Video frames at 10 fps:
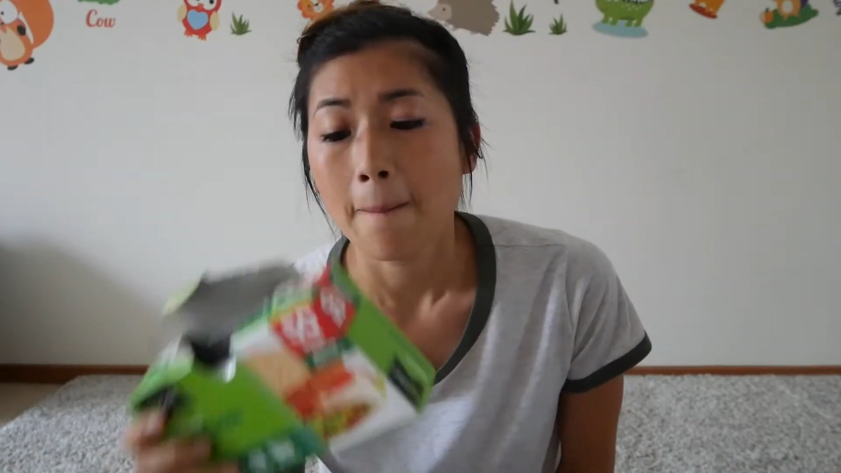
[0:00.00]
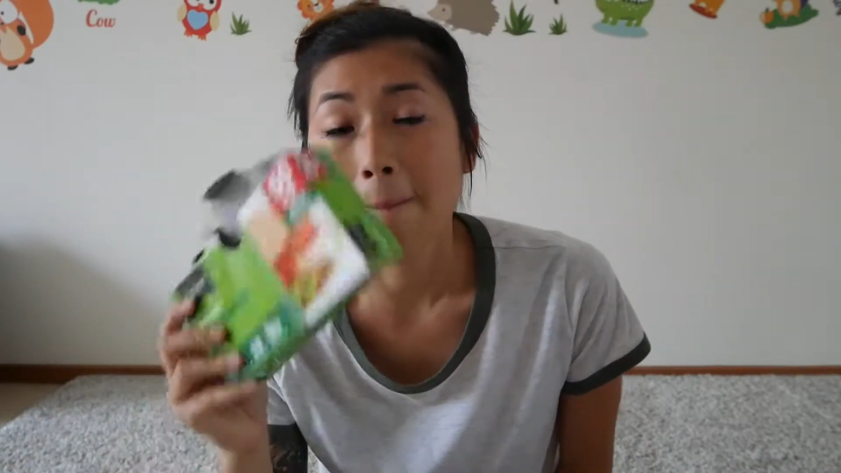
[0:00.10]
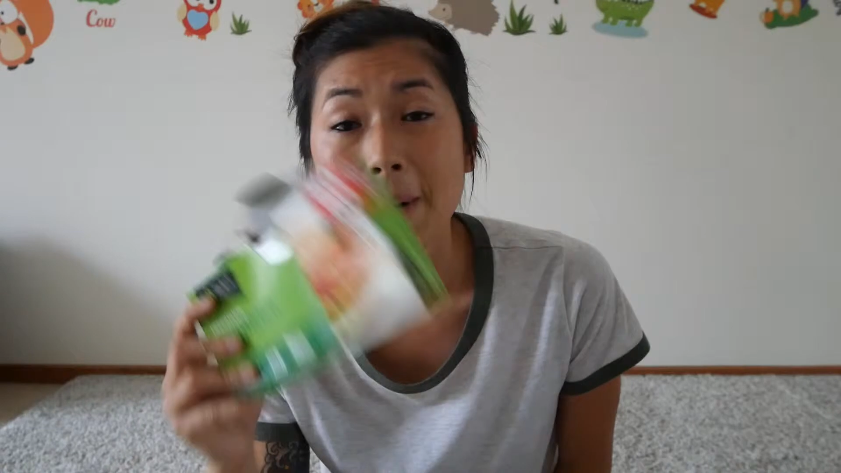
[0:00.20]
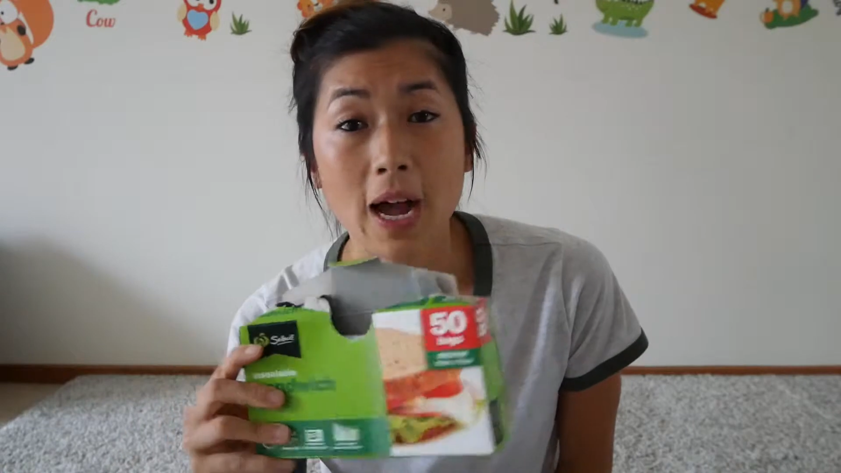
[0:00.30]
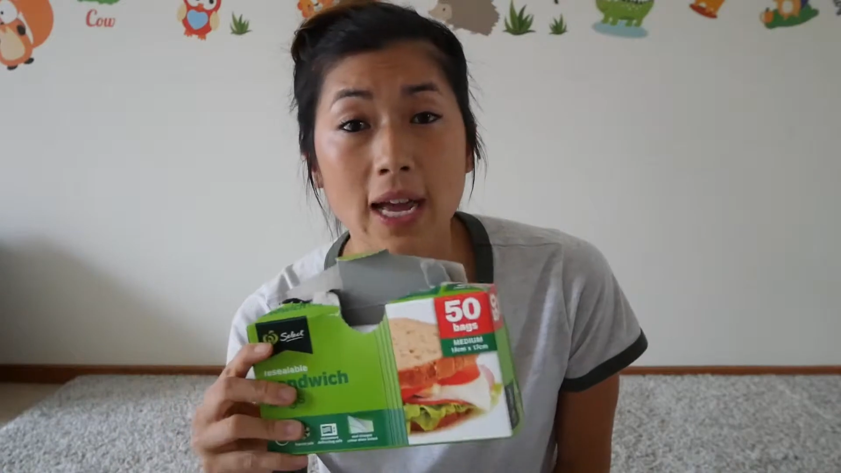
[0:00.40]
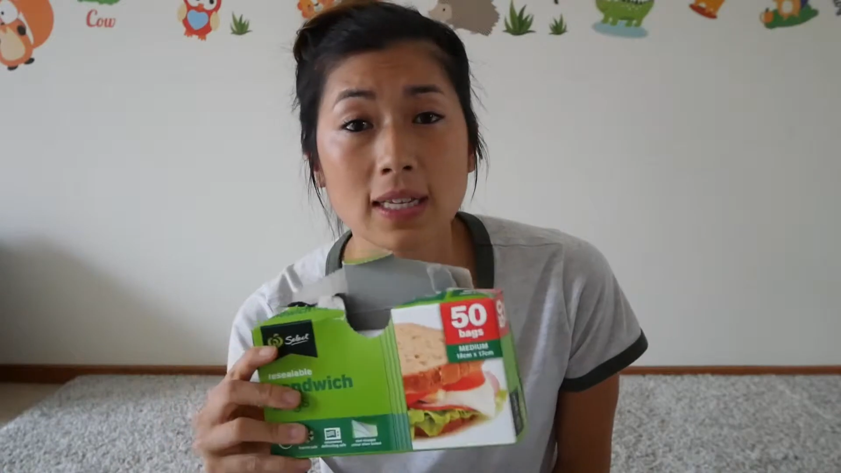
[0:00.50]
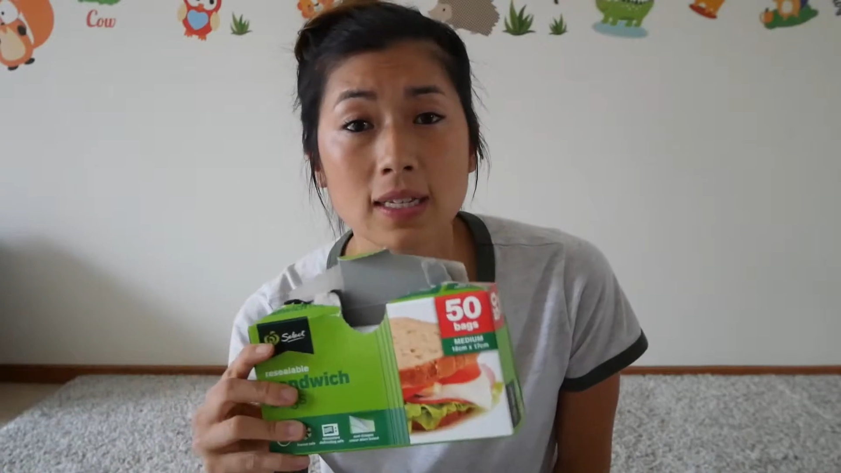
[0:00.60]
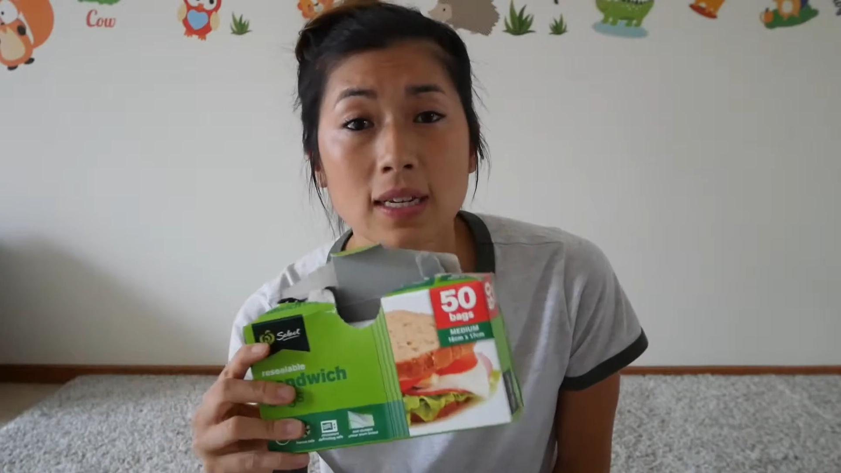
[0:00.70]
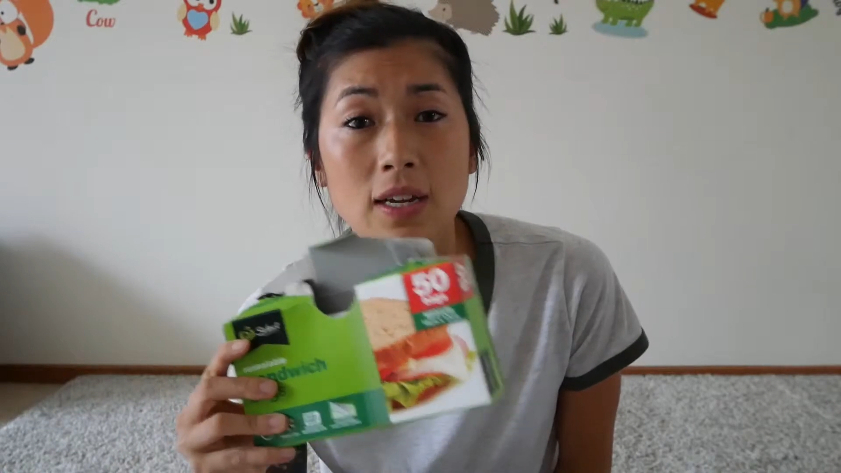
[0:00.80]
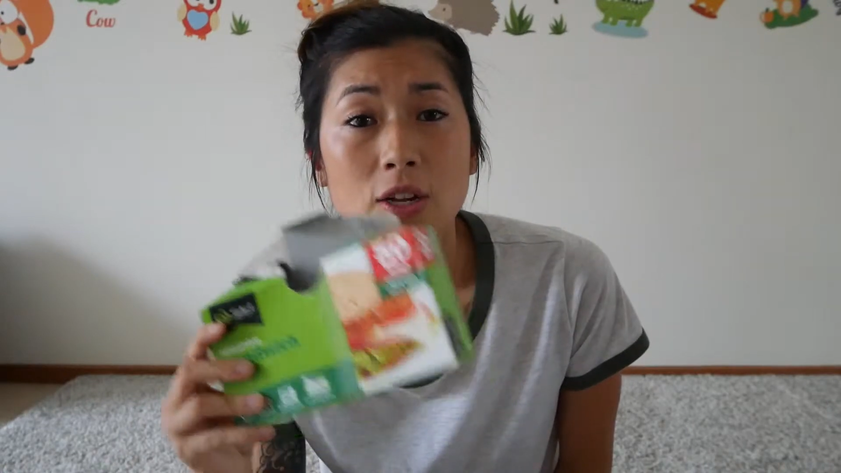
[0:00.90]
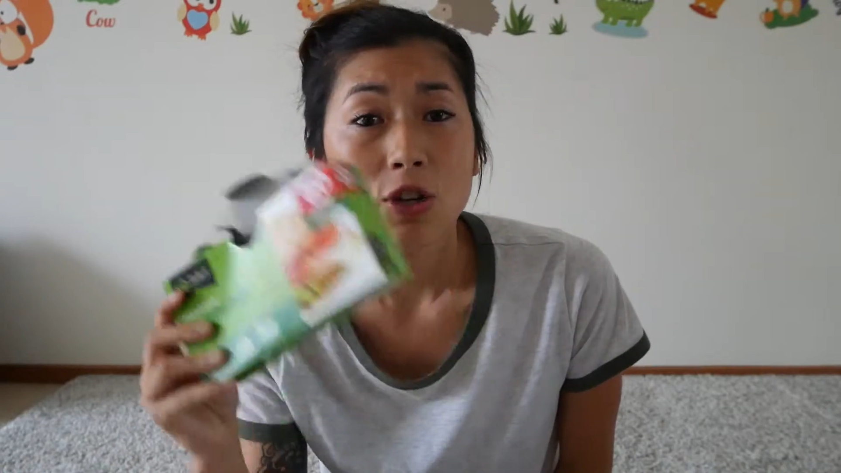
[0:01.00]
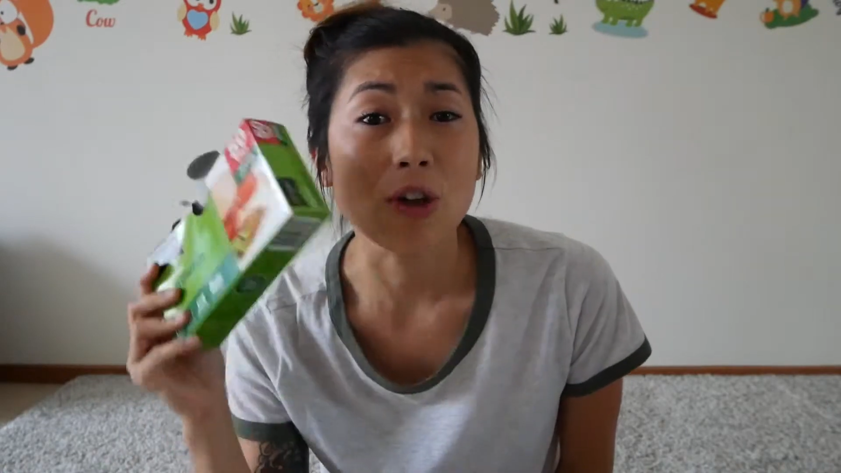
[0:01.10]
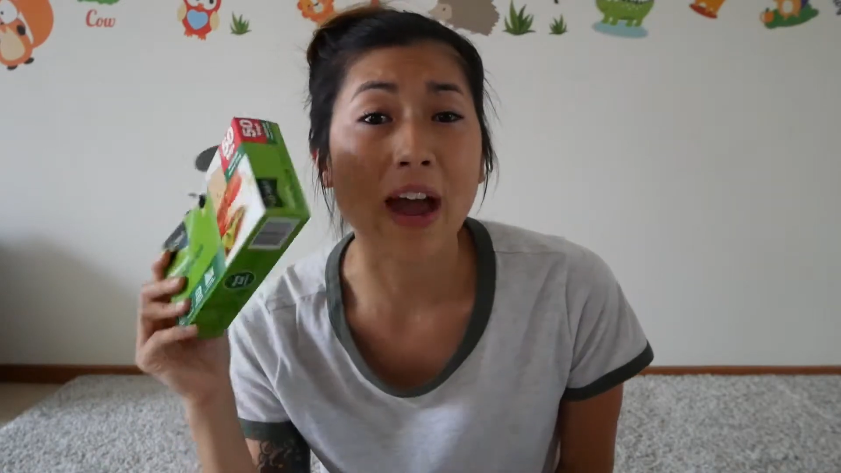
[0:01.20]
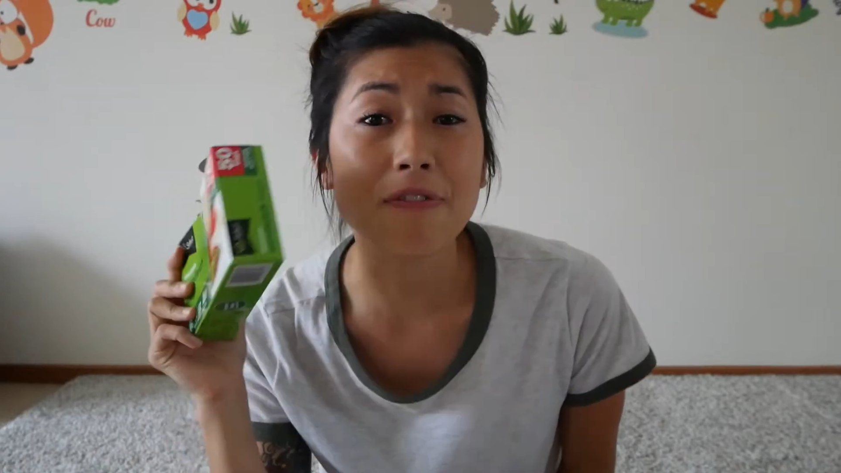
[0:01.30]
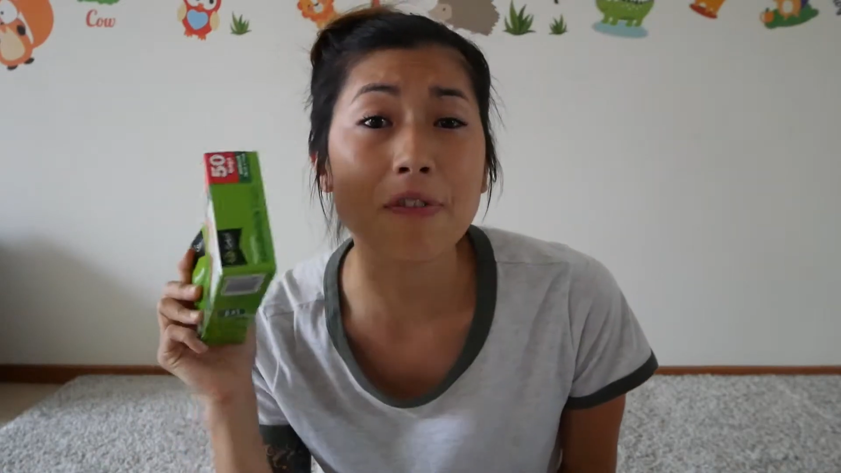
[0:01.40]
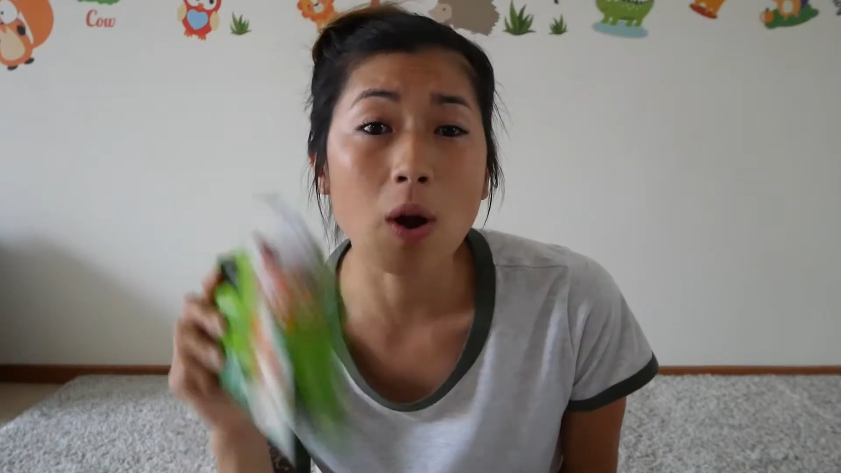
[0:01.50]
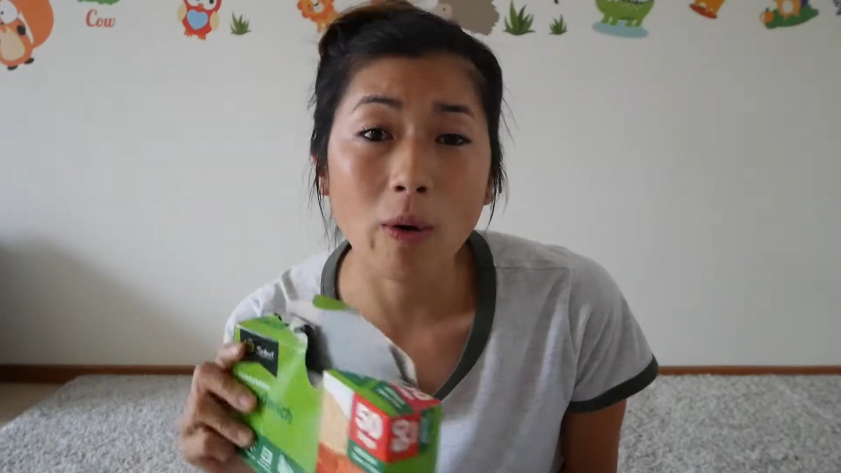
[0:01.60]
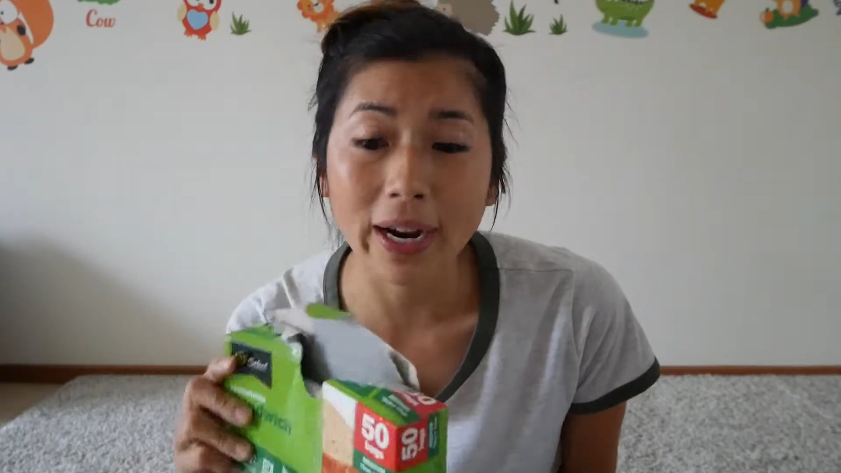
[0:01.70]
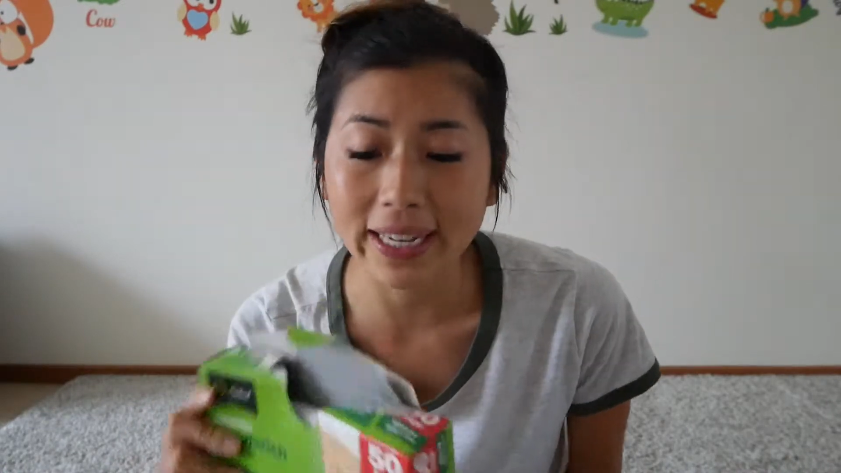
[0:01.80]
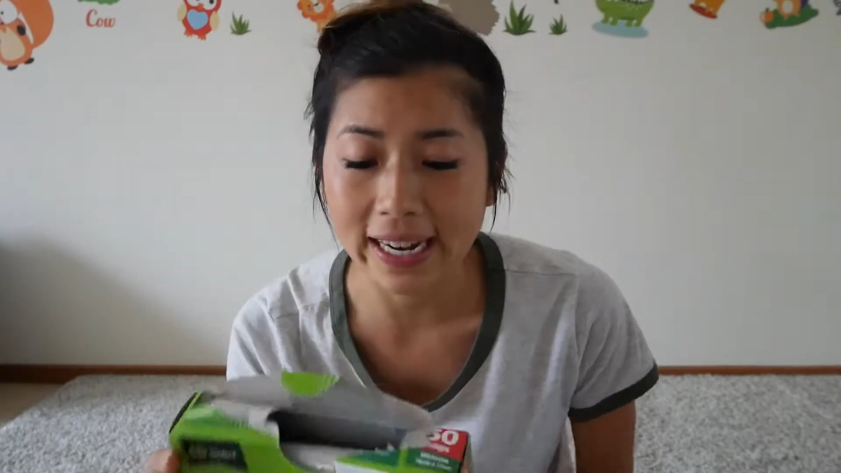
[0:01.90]
but you have no
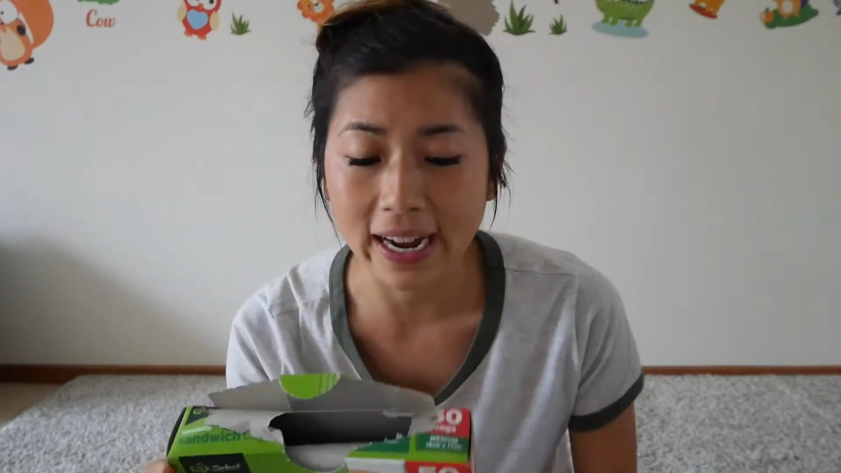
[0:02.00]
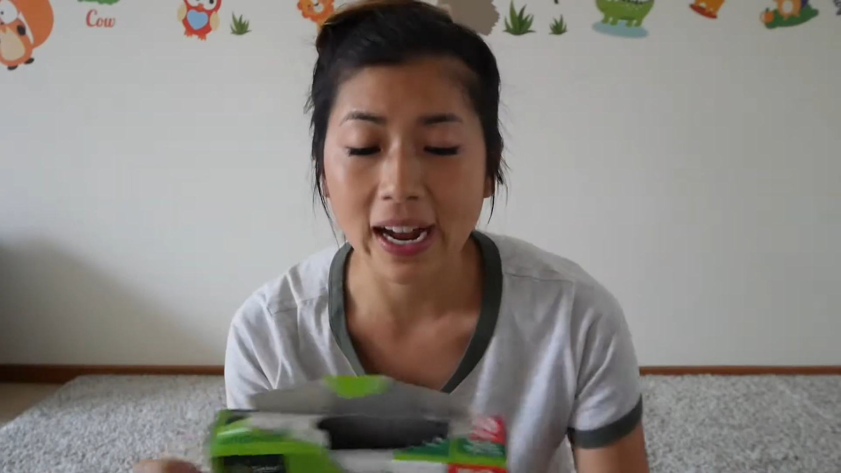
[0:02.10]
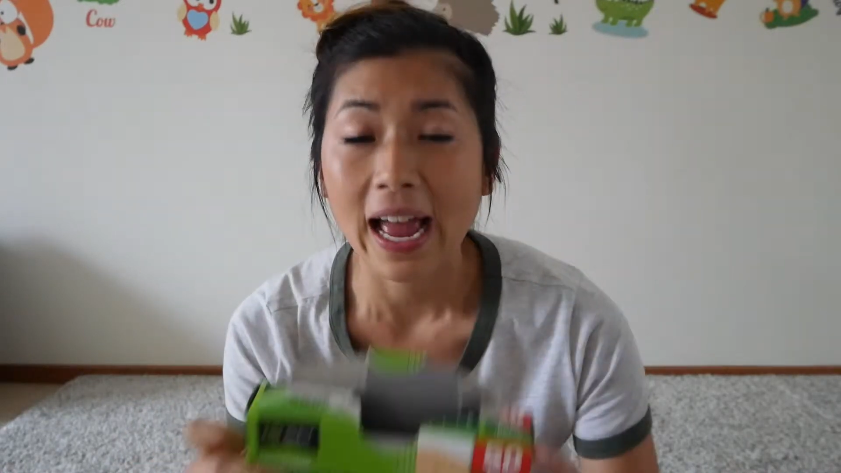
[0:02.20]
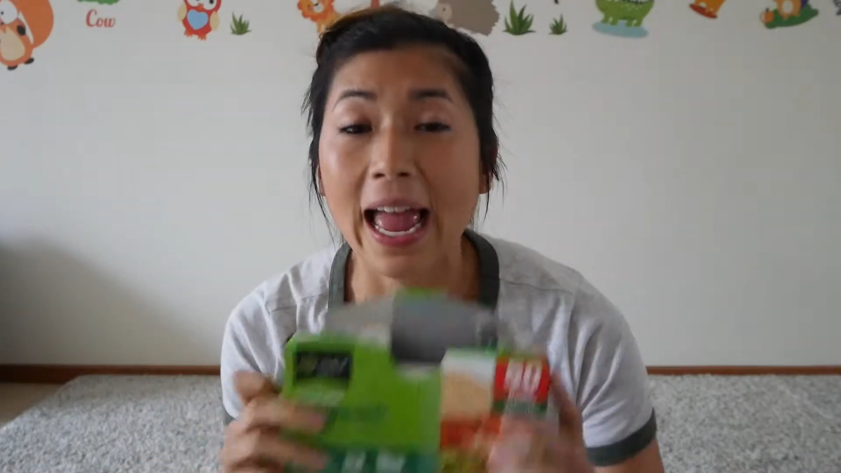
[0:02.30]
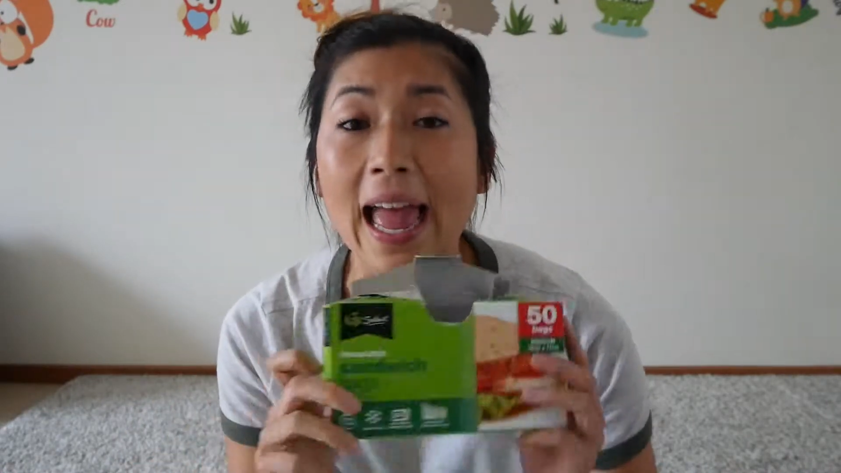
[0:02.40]
idea